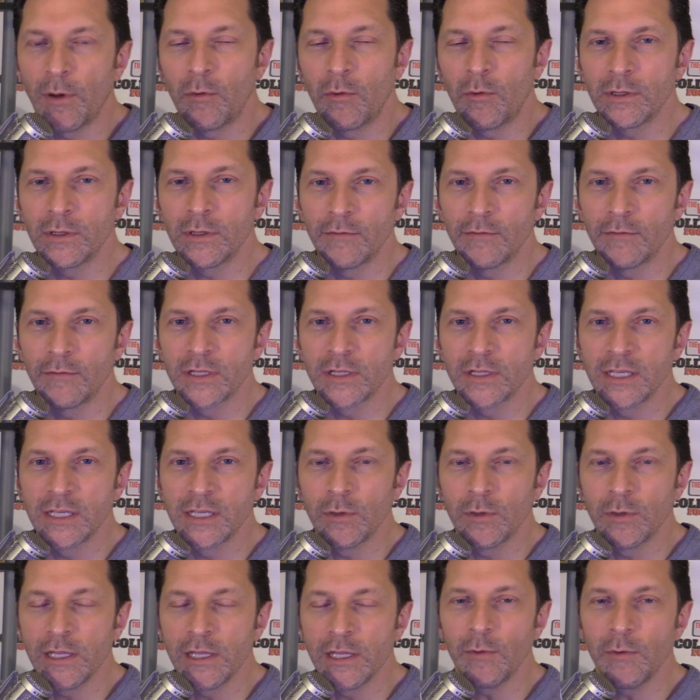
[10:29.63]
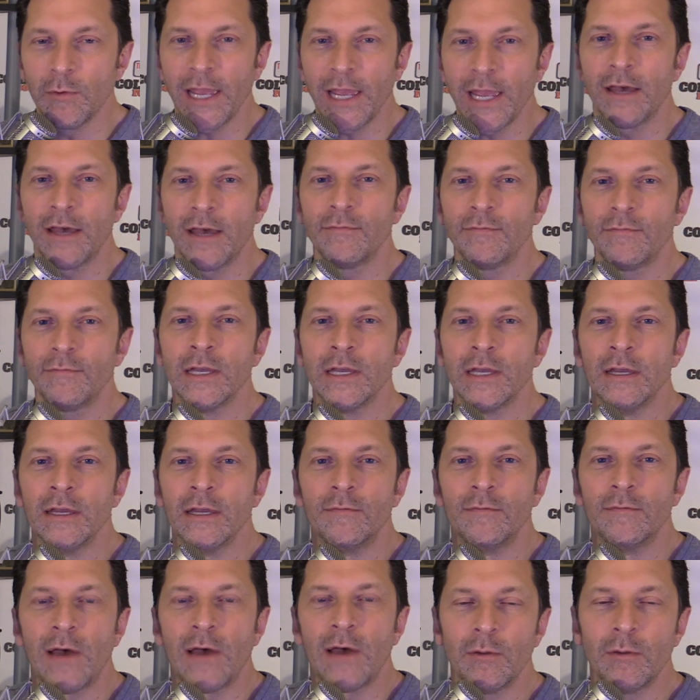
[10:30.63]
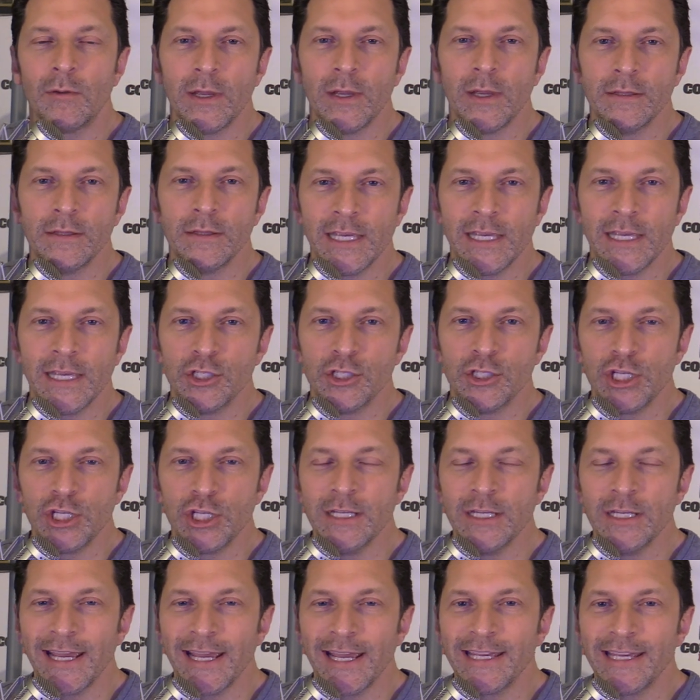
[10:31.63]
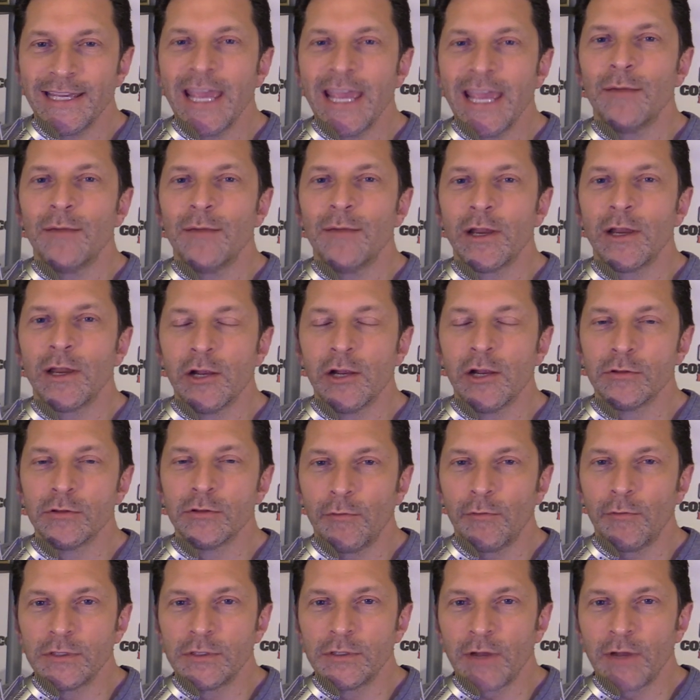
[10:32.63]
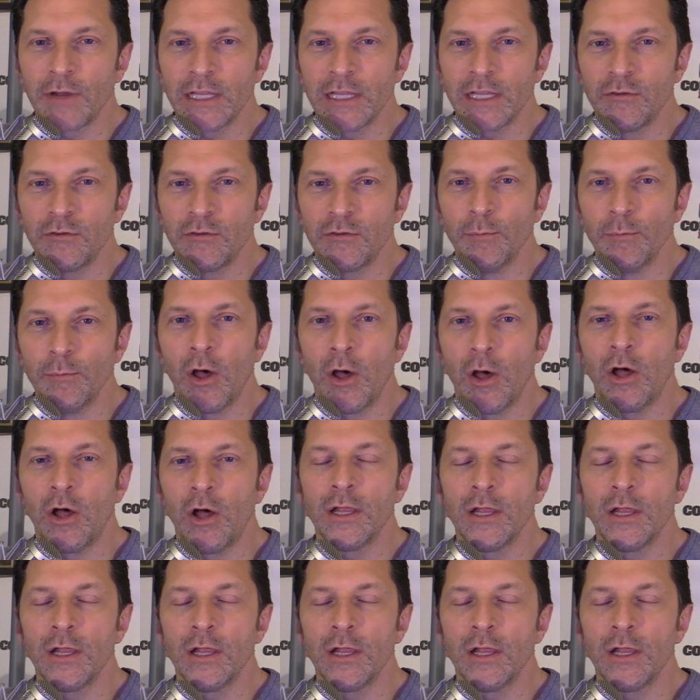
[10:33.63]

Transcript: Would love to see what you have following the G Day game right here, the voice of college football.